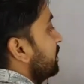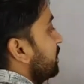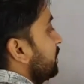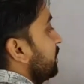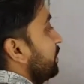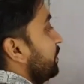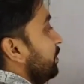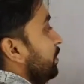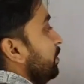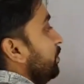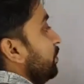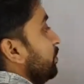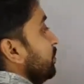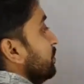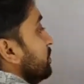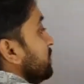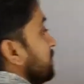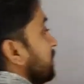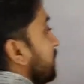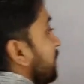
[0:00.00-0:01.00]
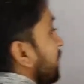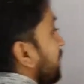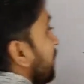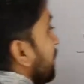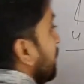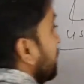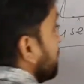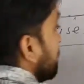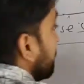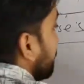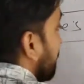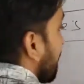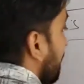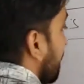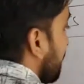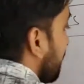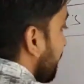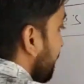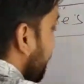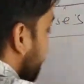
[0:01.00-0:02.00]
used.
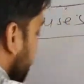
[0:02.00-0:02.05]
Similarly,